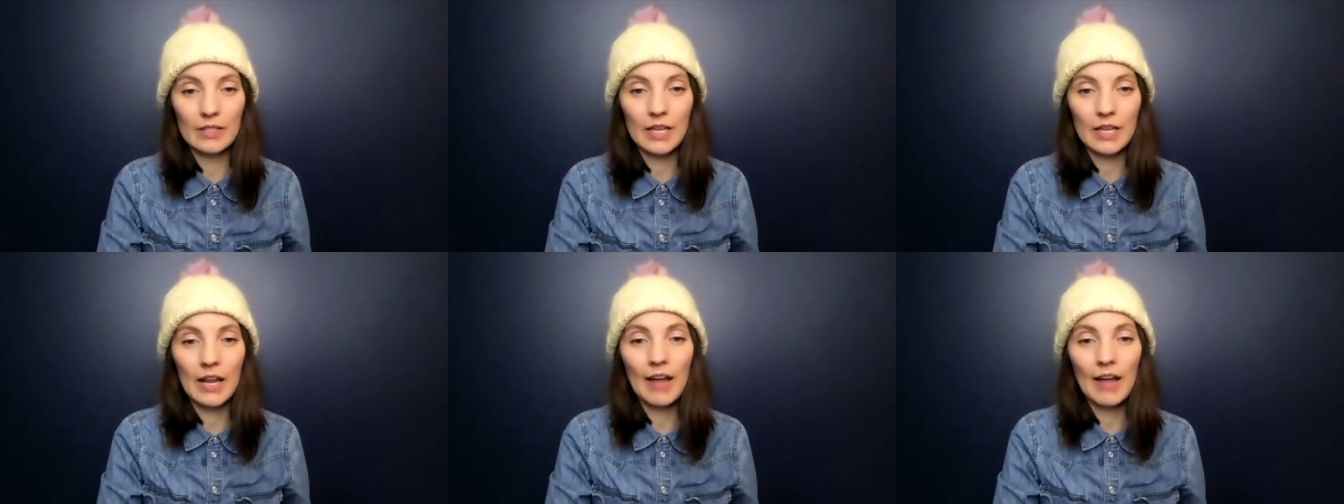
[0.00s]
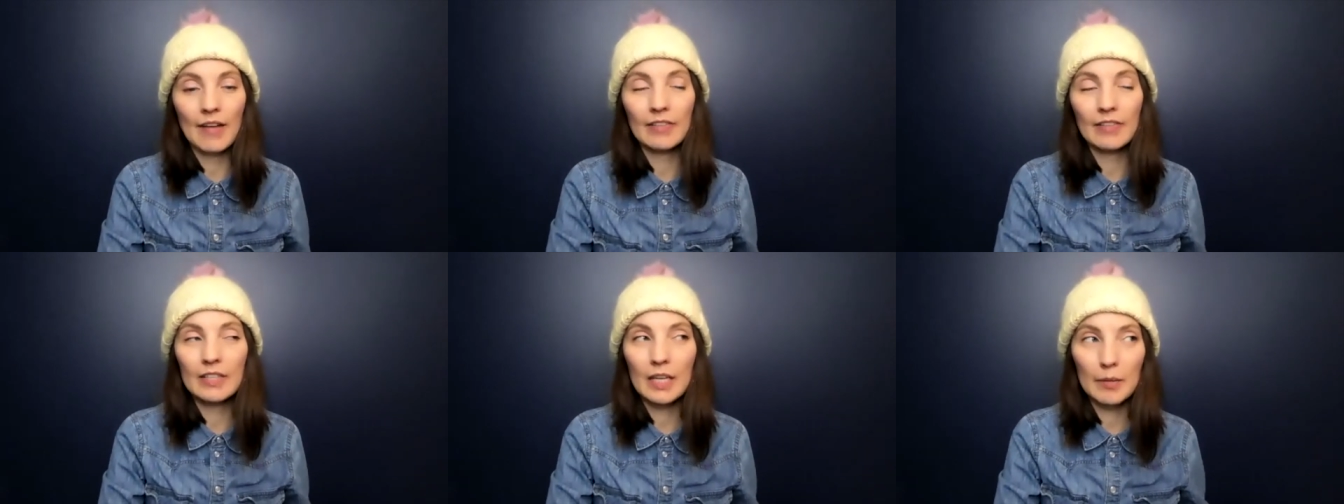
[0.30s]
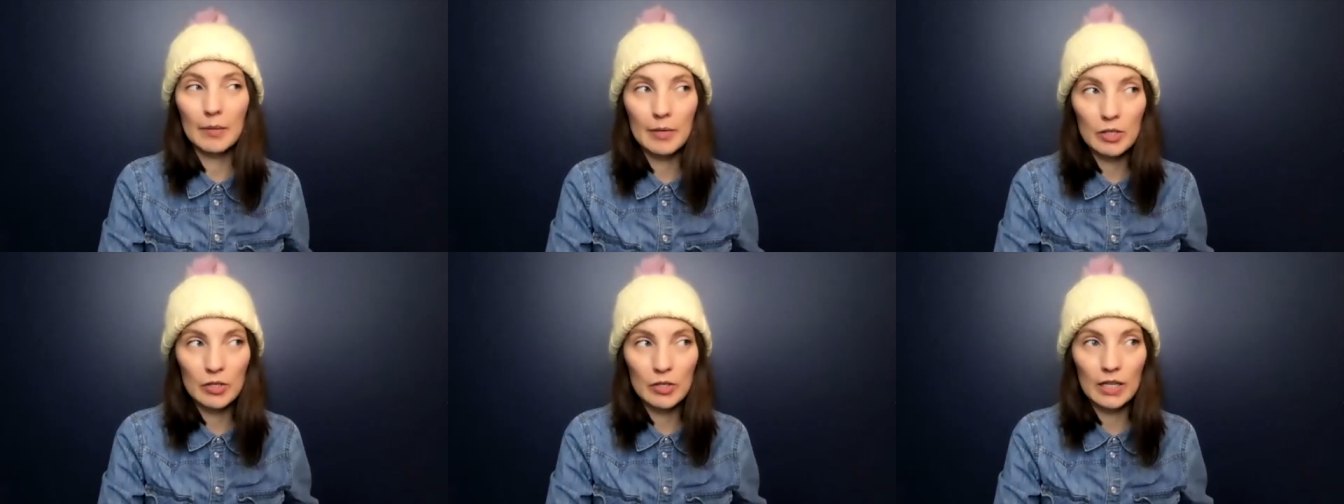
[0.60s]
and every time
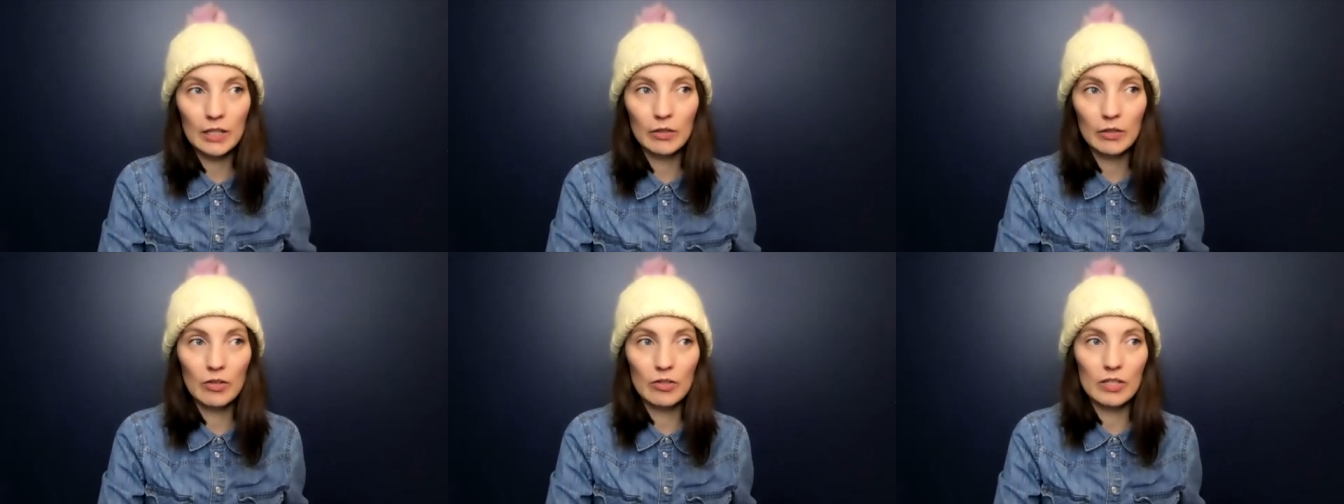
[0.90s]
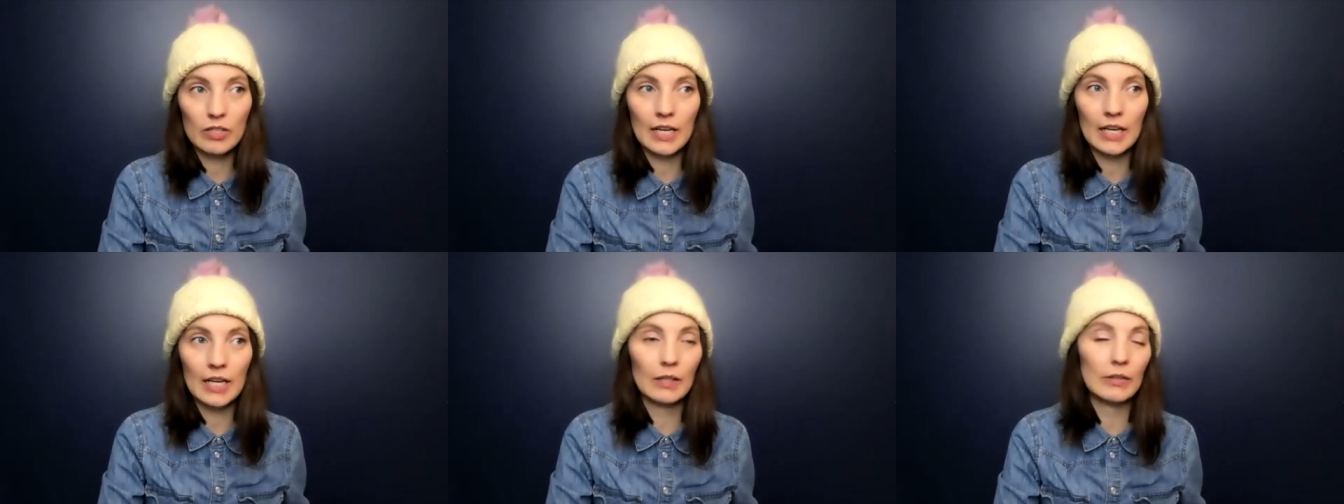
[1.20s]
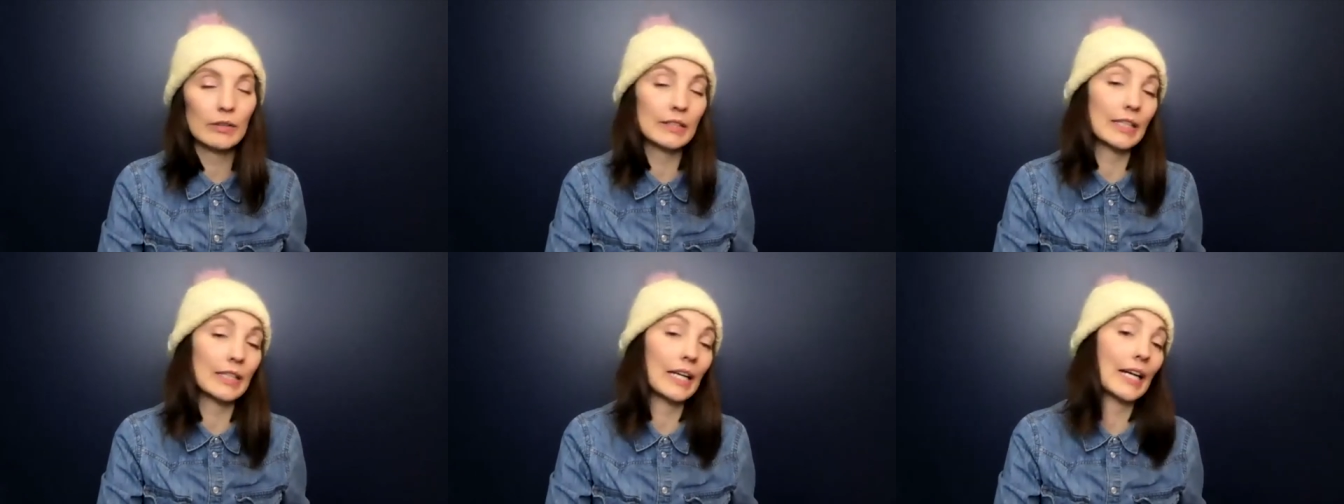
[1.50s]
I tried crochet, I
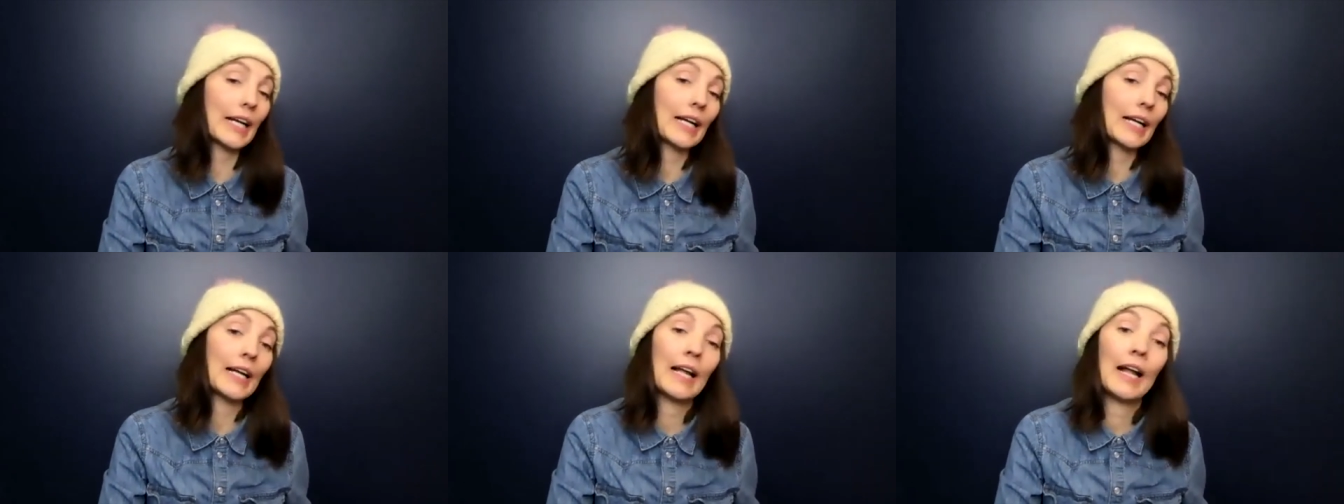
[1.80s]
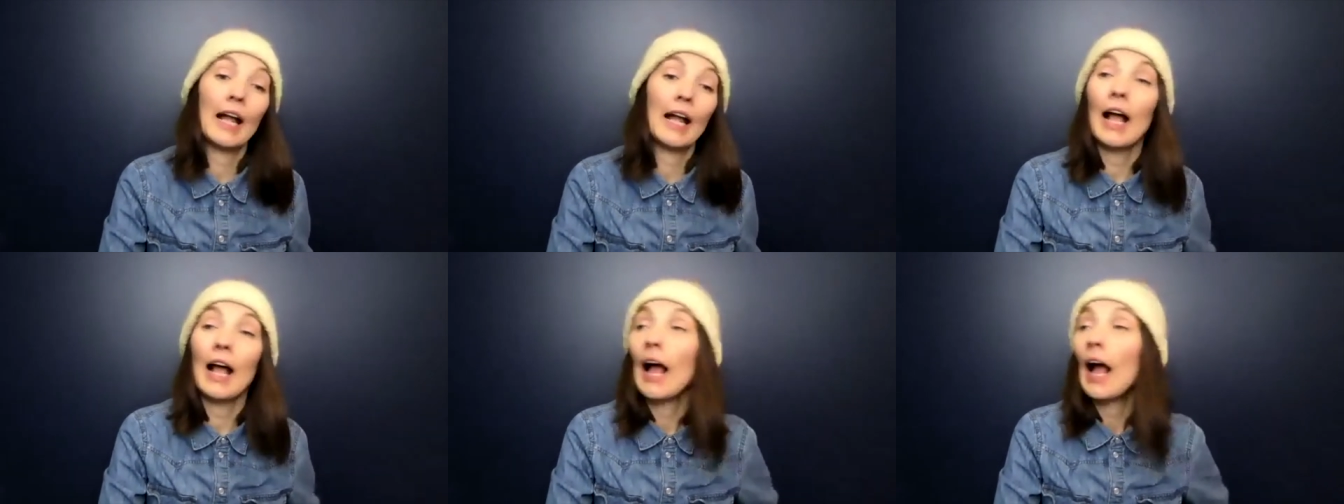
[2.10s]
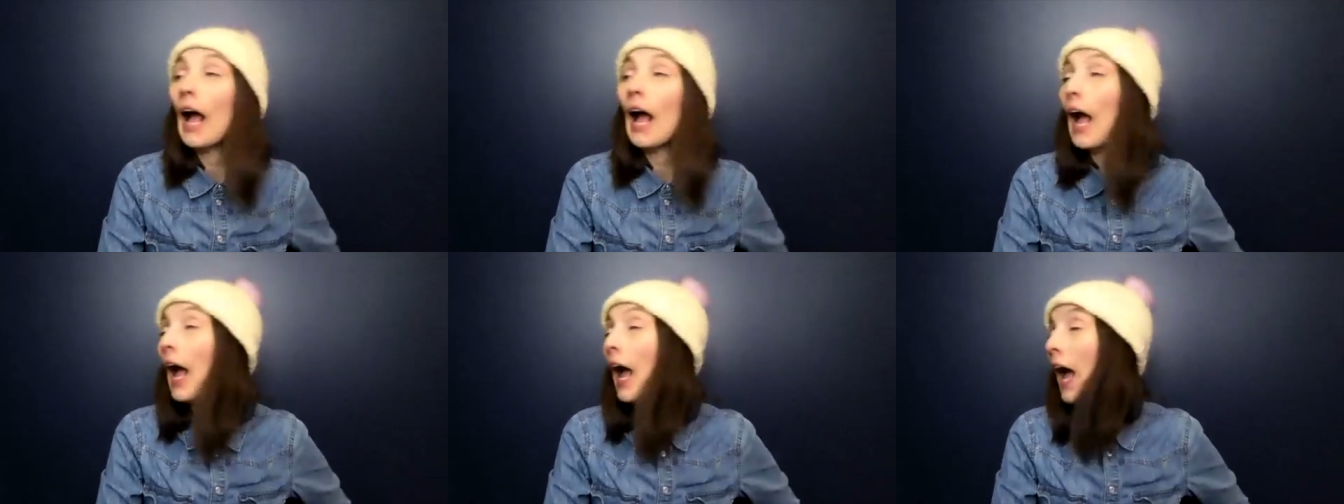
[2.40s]
was like,
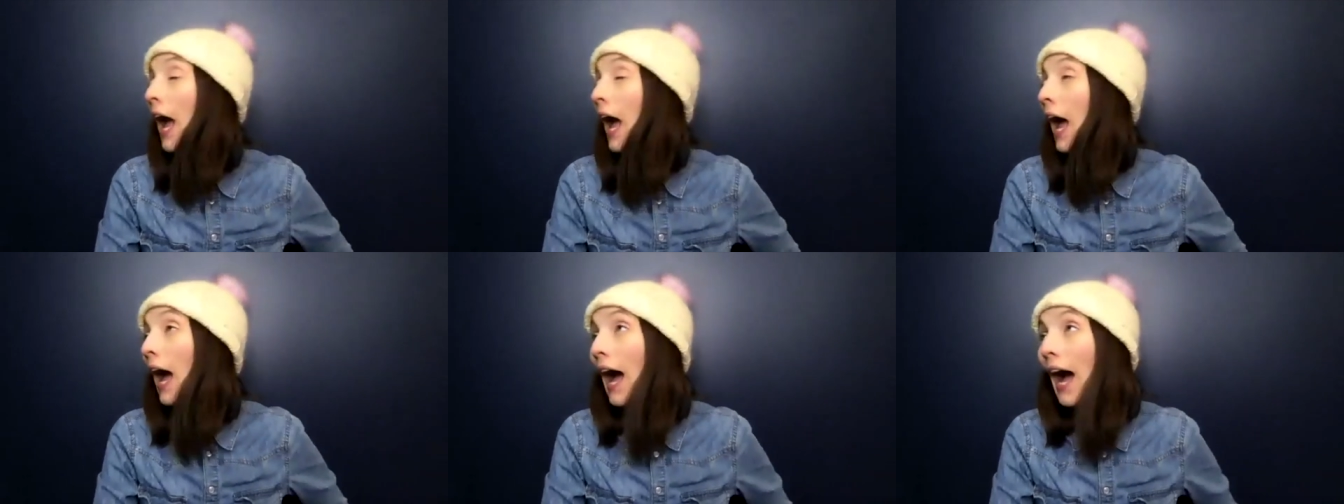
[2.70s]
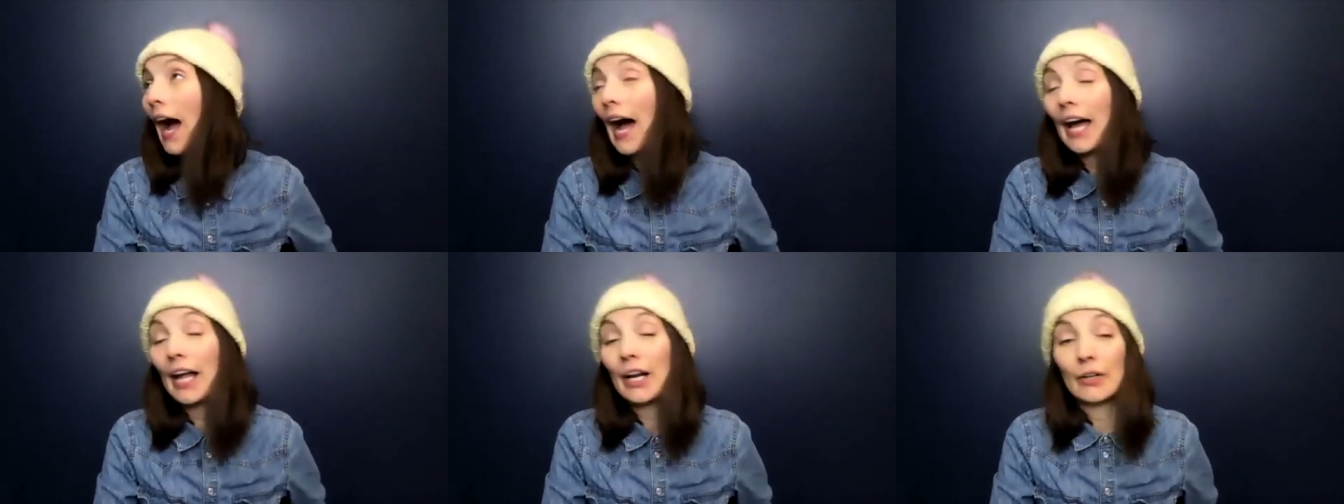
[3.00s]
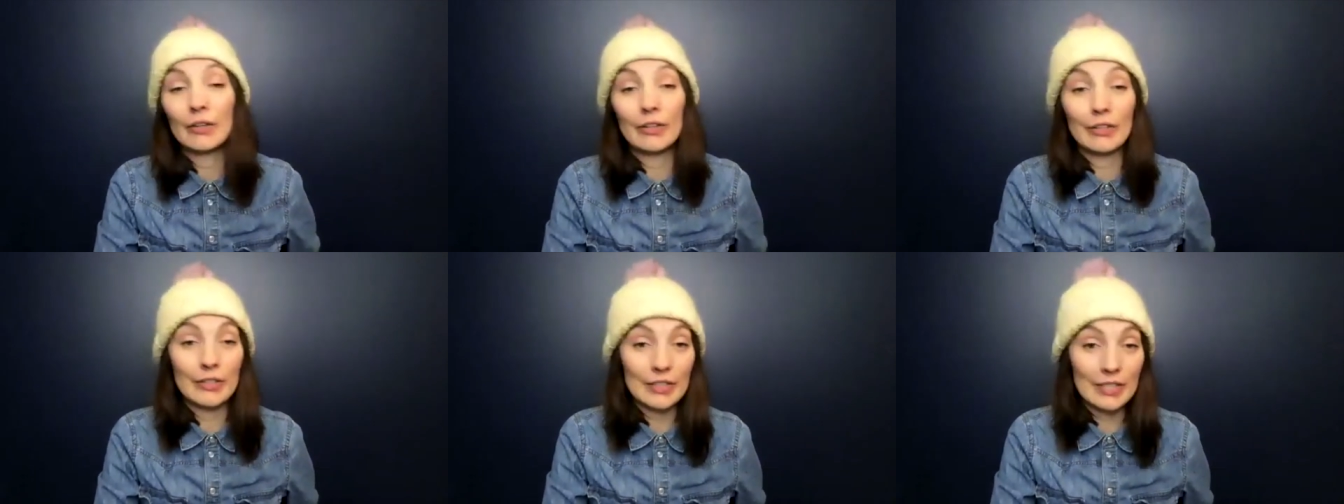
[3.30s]
I don't
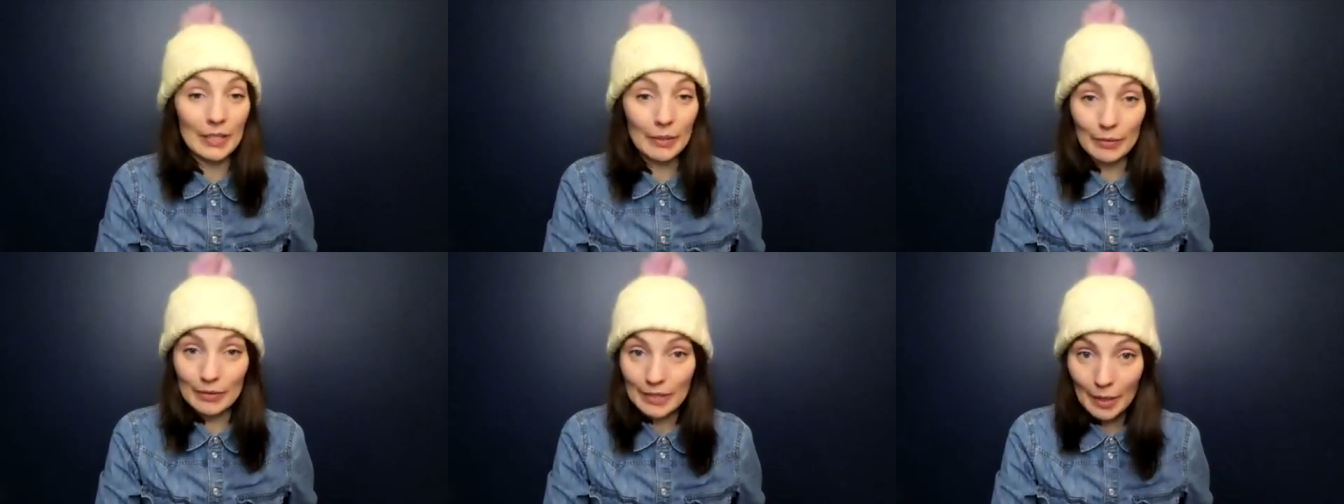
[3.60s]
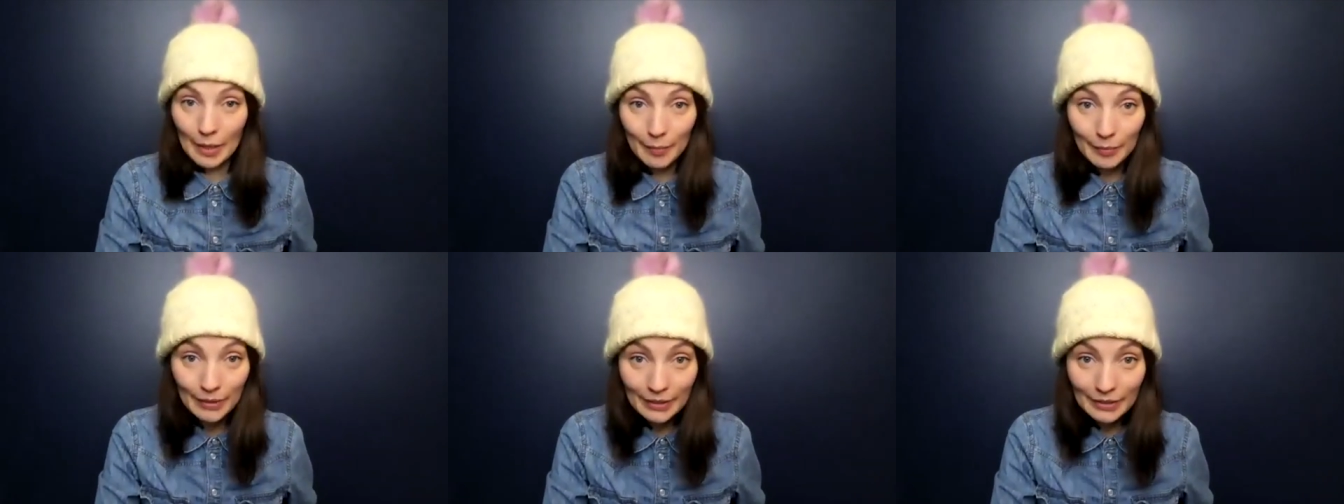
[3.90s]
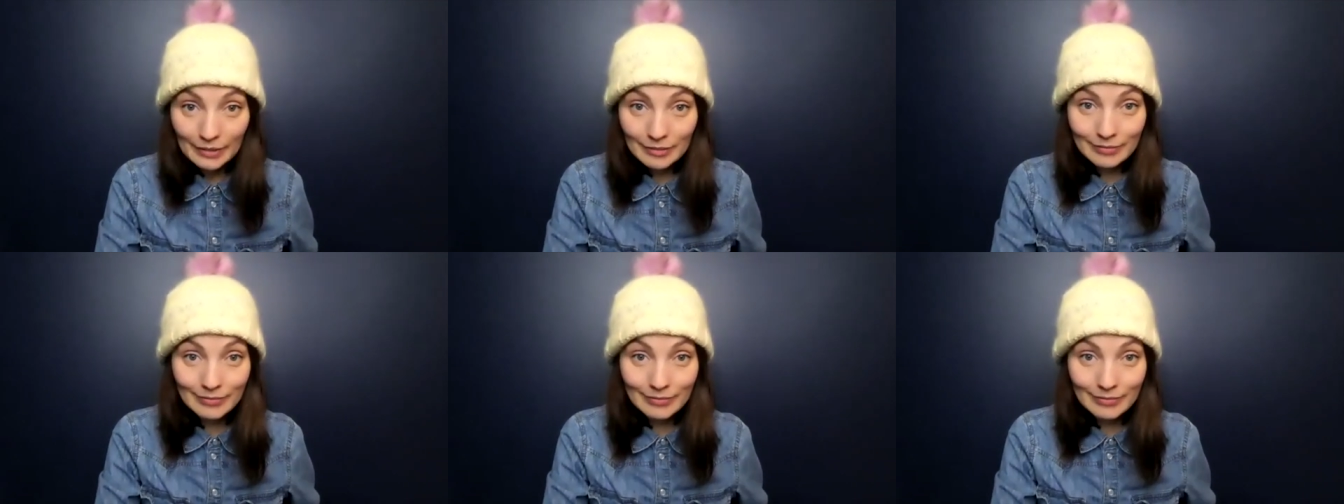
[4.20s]
understand what's happening.